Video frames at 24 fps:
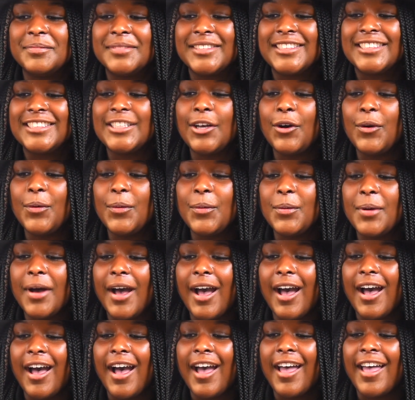So
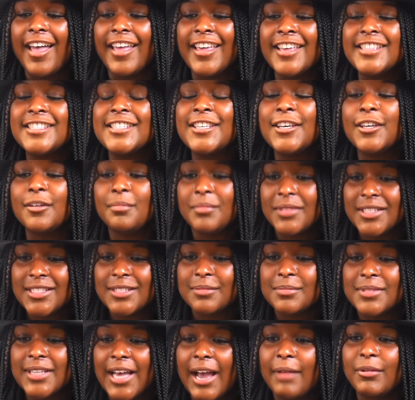it took me
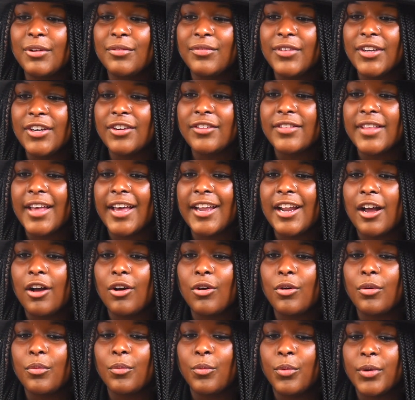some time to figure that
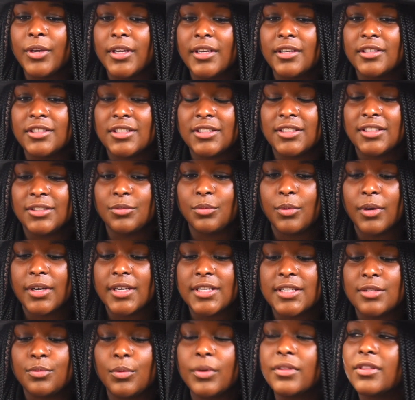out, which
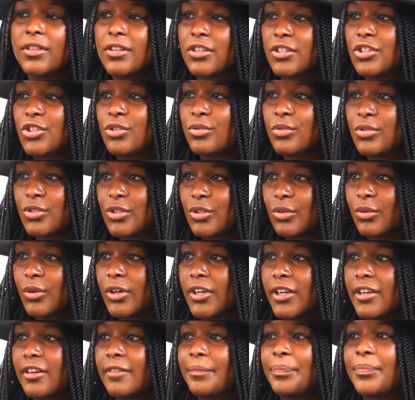was with the shoe
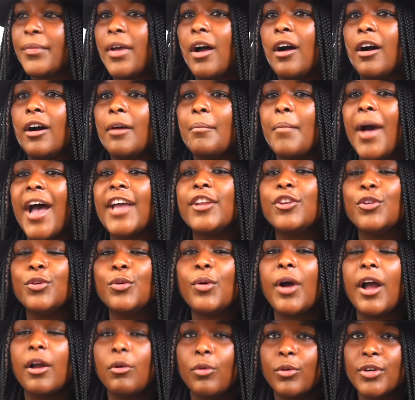store. Okay. I
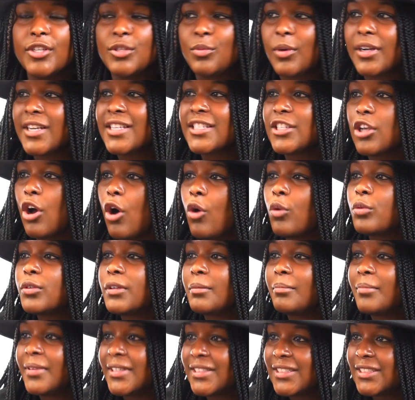knew I always wanted to own
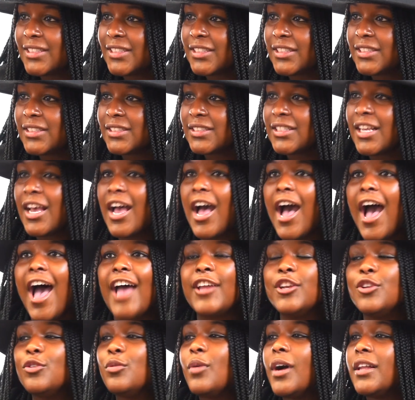a business.
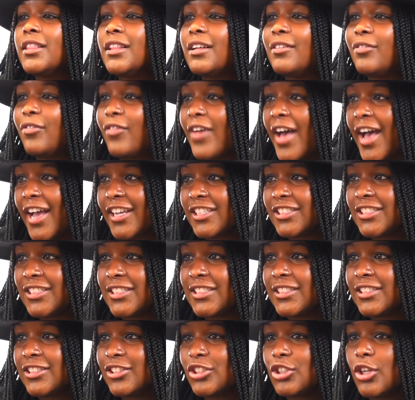I knew I love
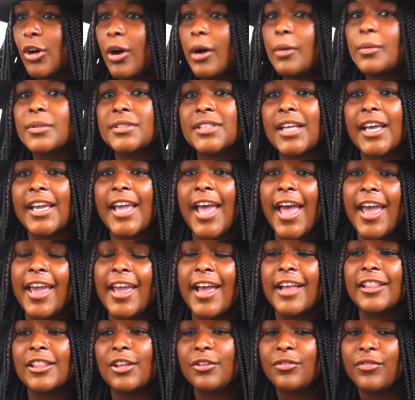fashion, so I was like, hey,
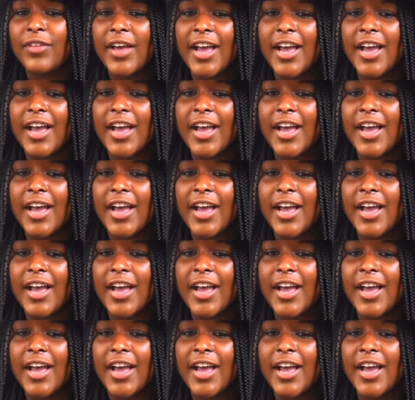I love